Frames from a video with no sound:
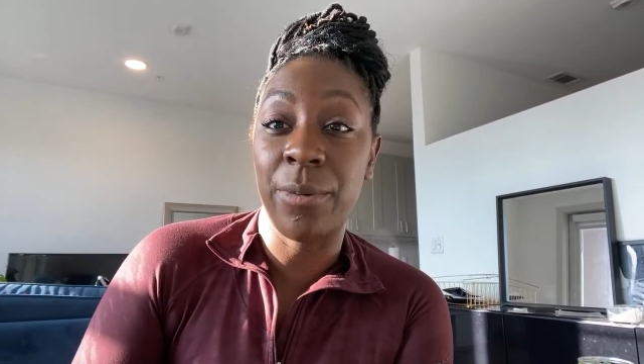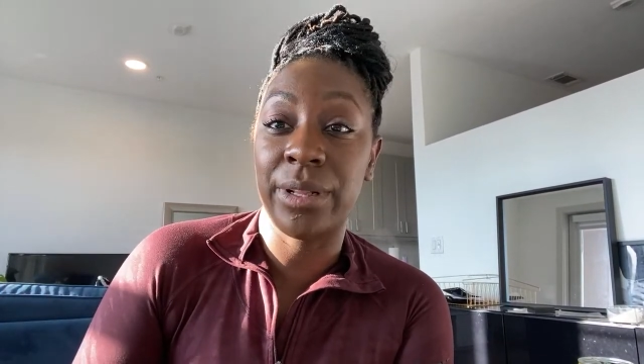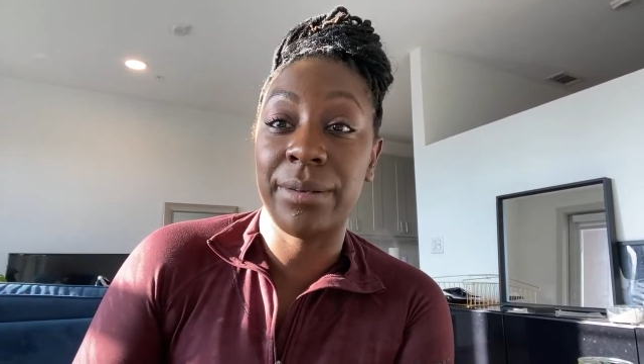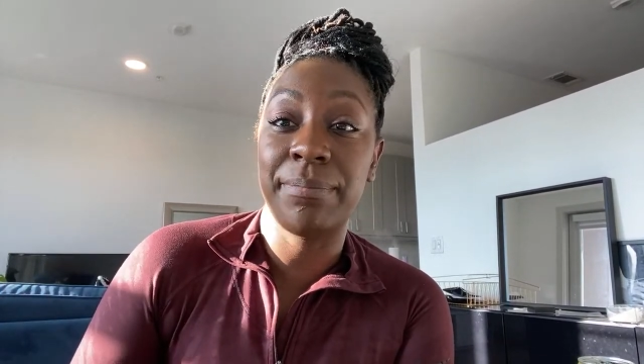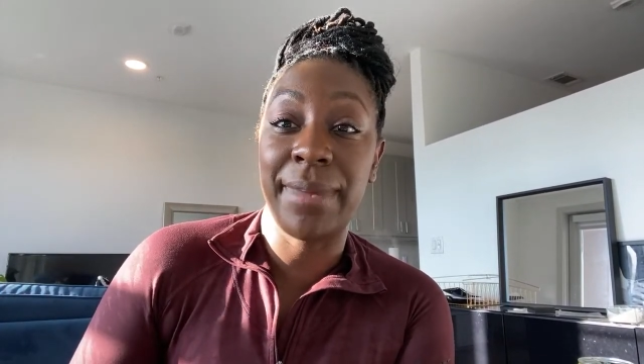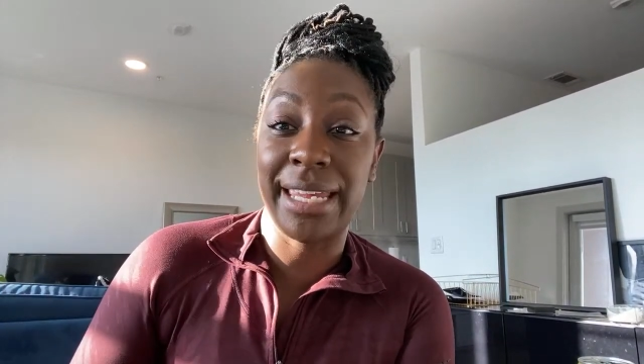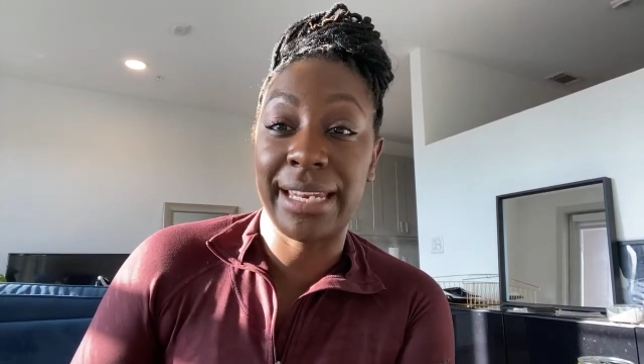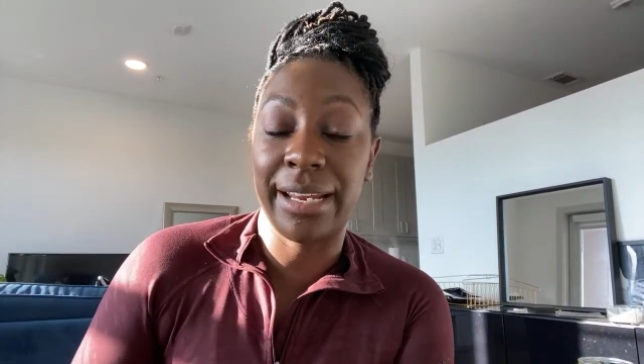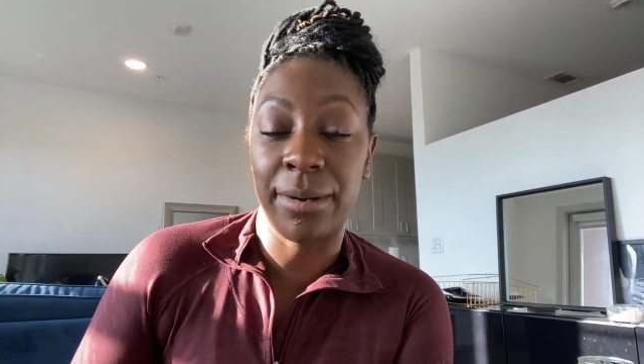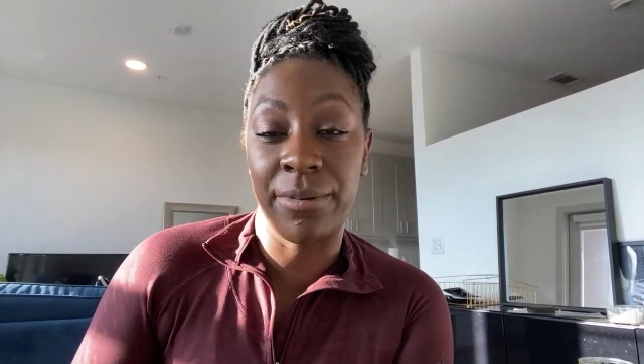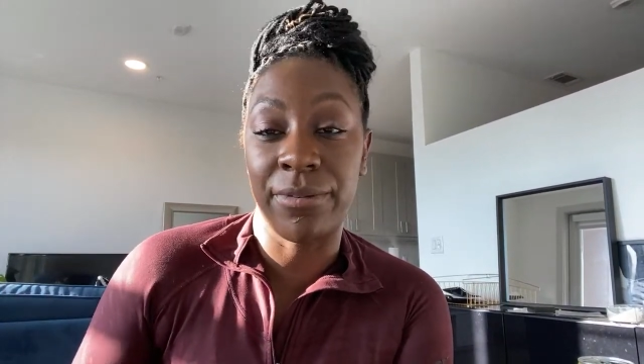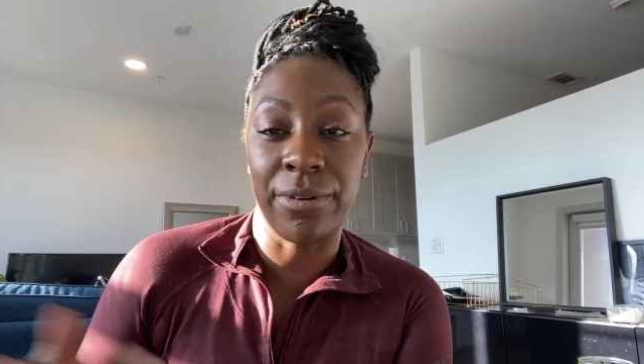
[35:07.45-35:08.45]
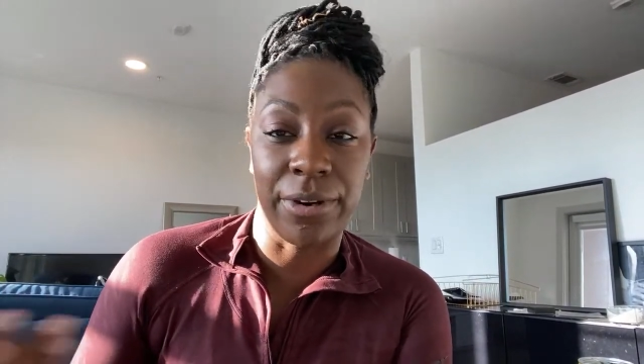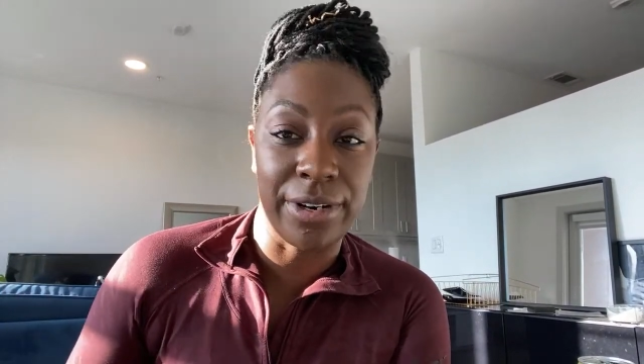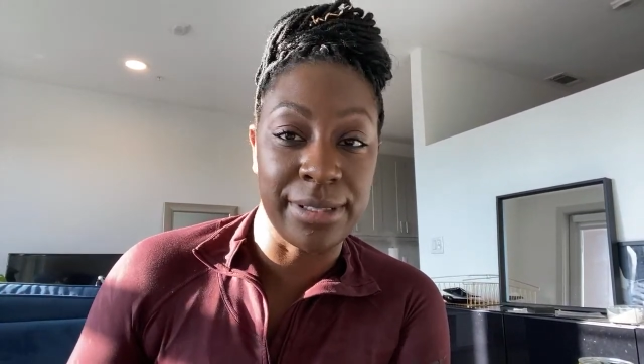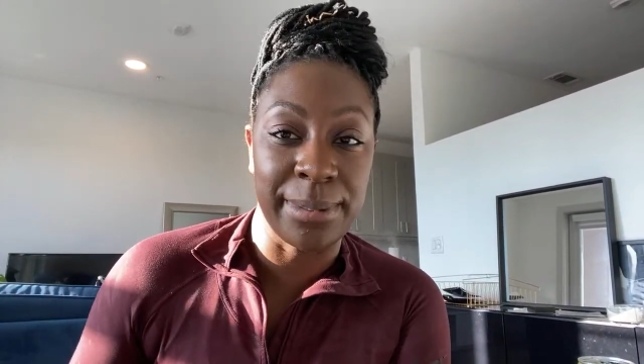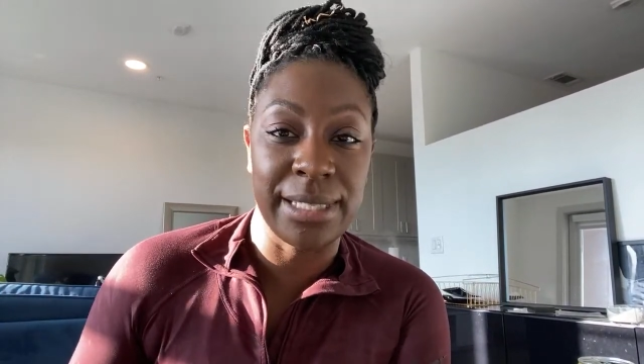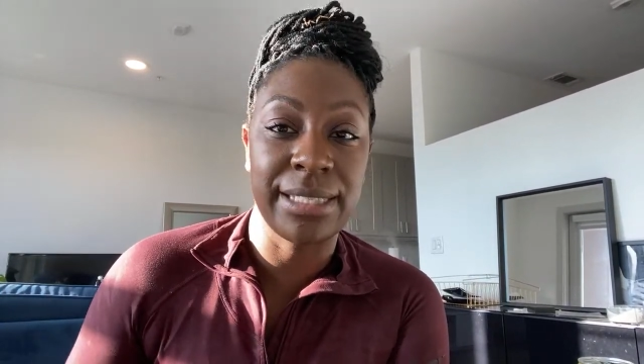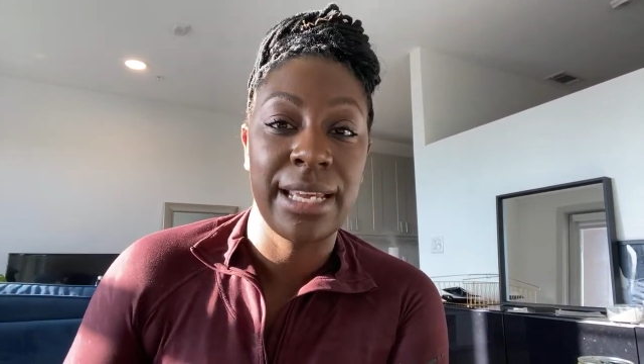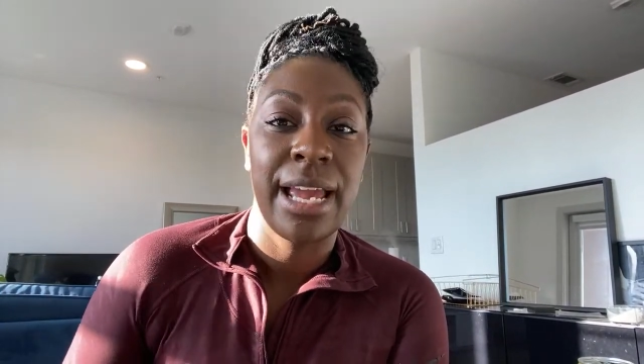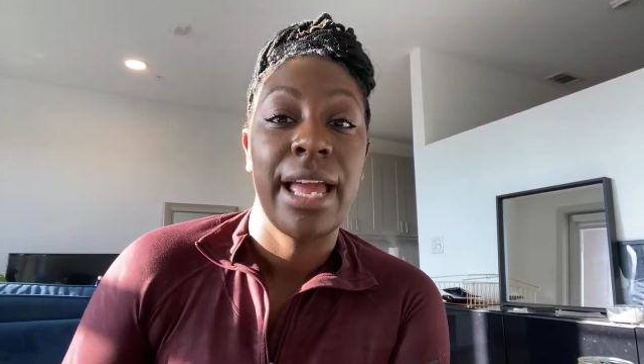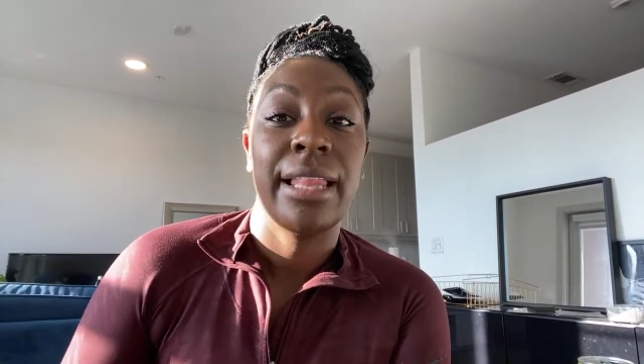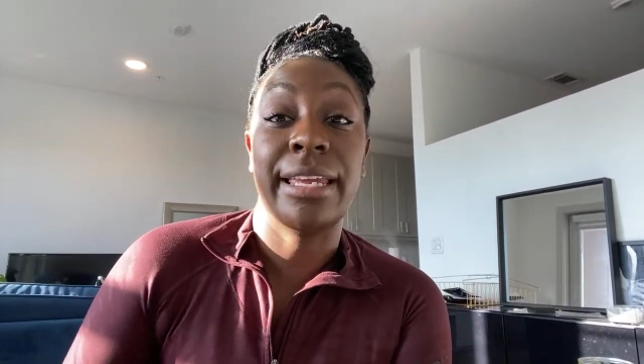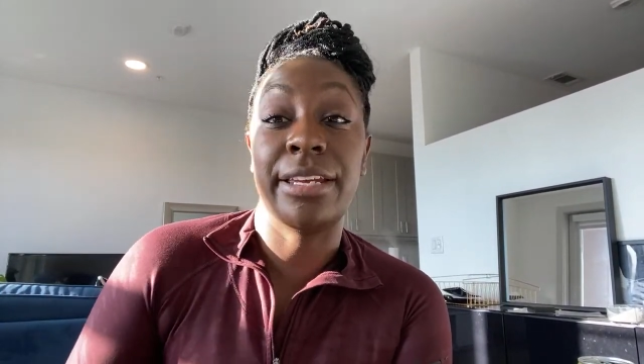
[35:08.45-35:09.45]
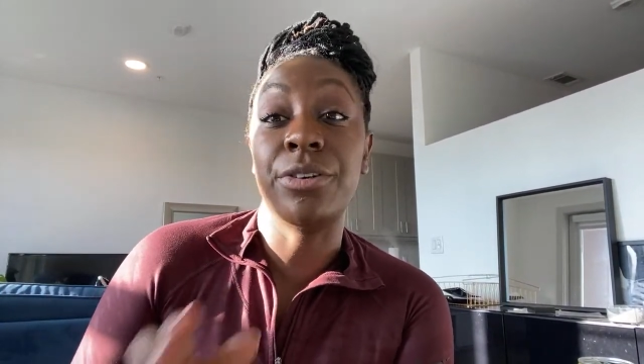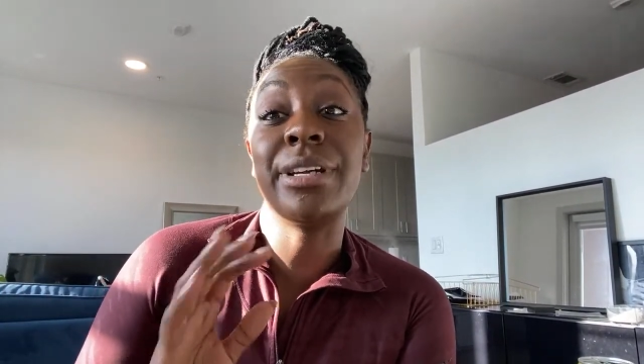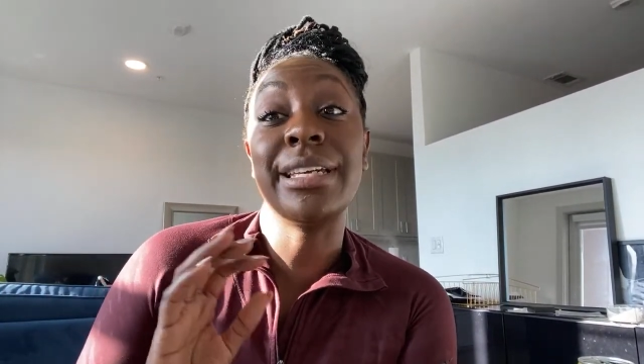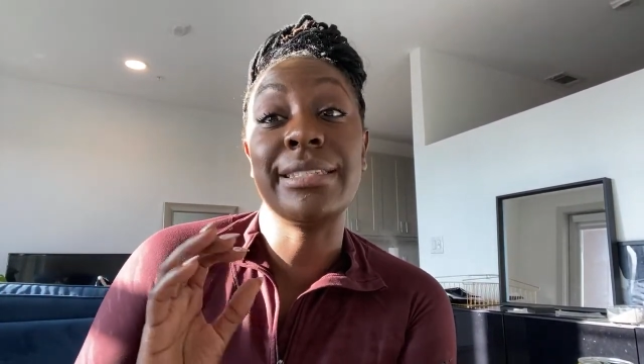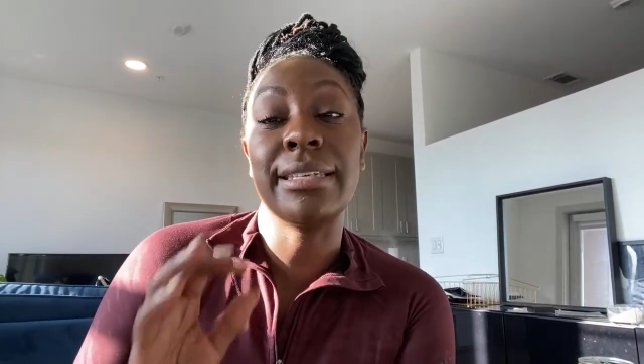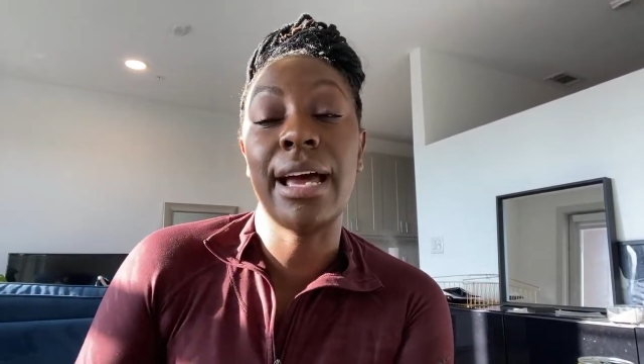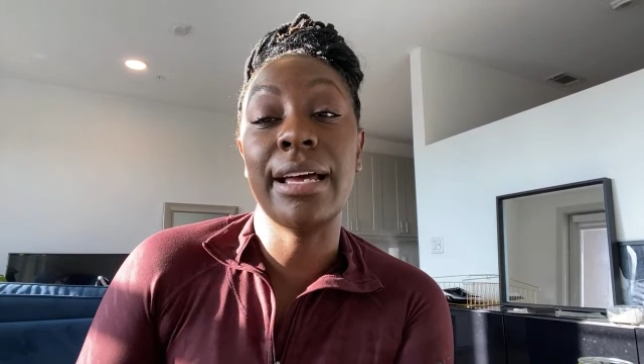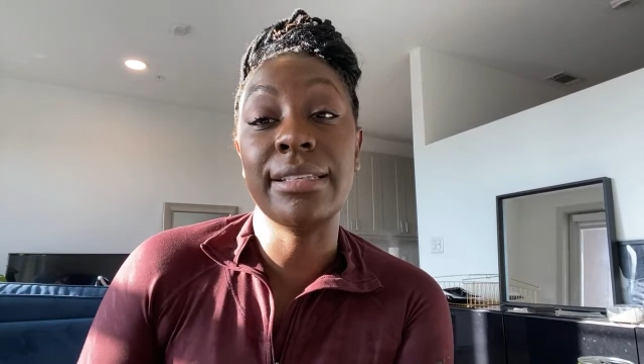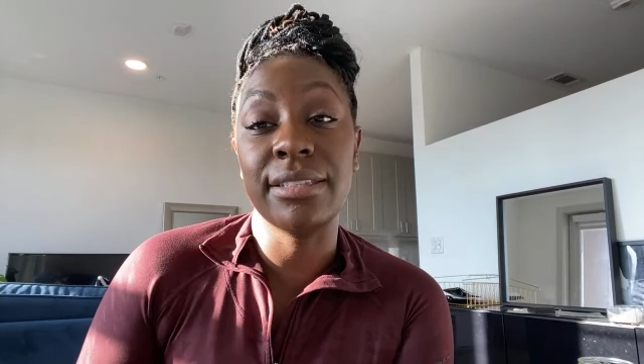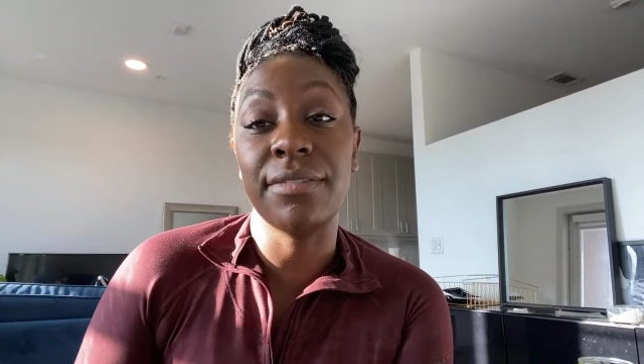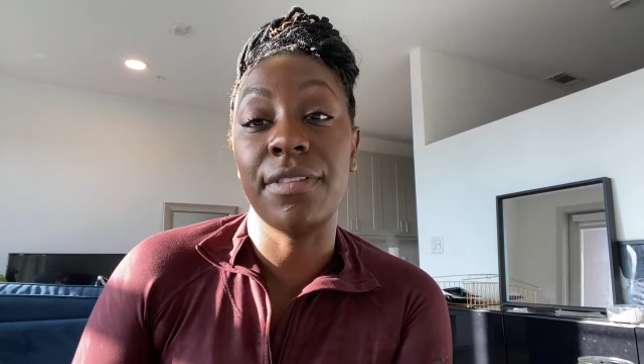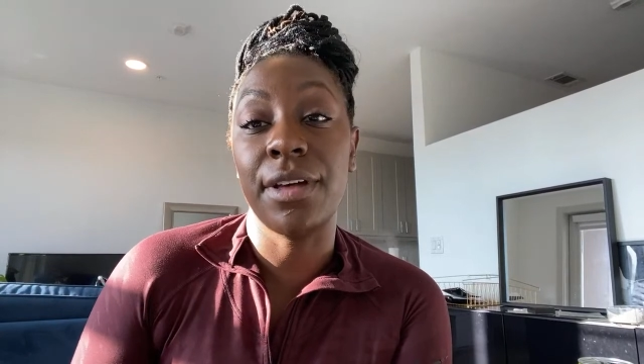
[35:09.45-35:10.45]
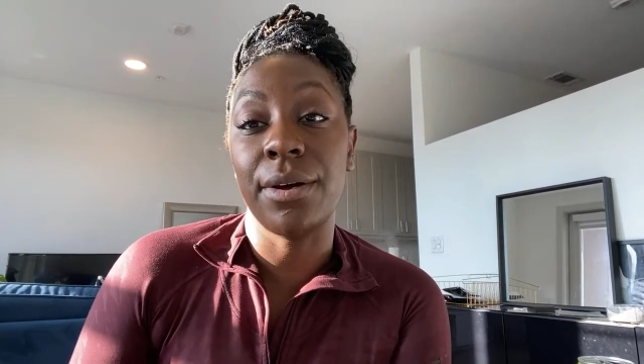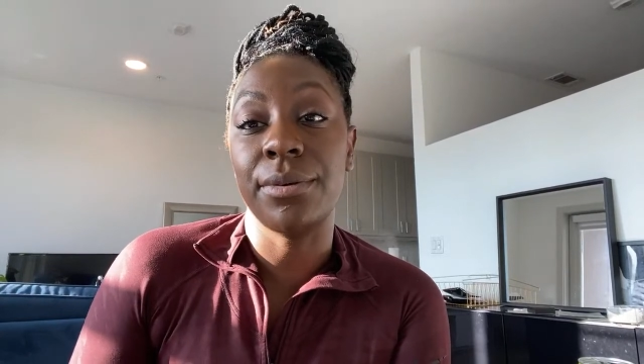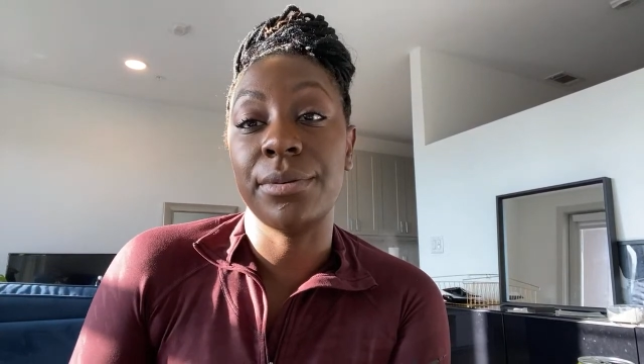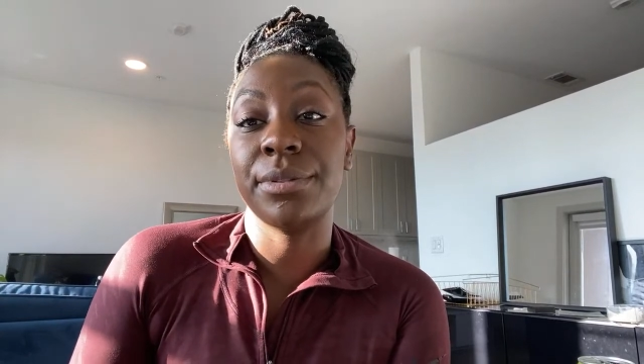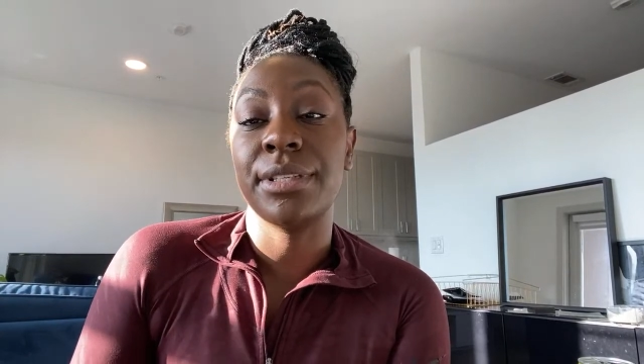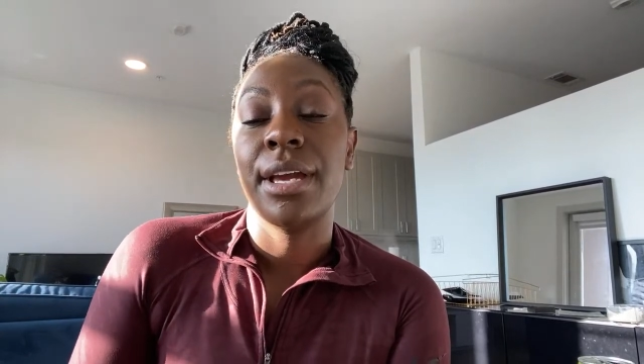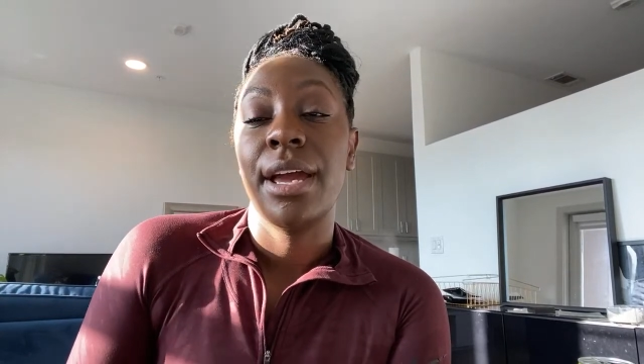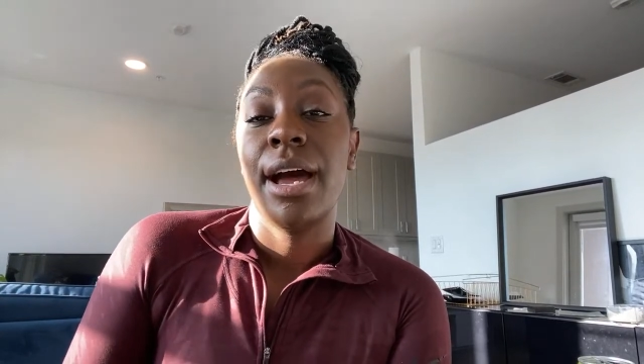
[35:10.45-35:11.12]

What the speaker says: will it make it here before Christmas? Like, you'll get tons of those.